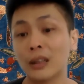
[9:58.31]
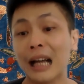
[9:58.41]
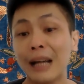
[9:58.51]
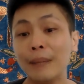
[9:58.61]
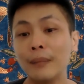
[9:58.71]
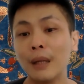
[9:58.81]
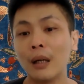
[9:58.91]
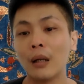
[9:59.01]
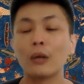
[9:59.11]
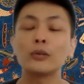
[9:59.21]
time,
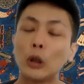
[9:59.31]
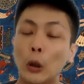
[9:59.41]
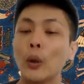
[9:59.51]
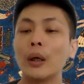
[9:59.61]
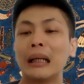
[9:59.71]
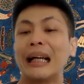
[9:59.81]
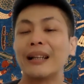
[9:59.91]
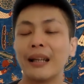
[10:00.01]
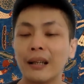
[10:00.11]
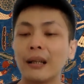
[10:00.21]
although I
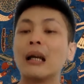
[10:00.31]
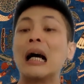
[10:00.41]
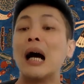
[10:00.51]
think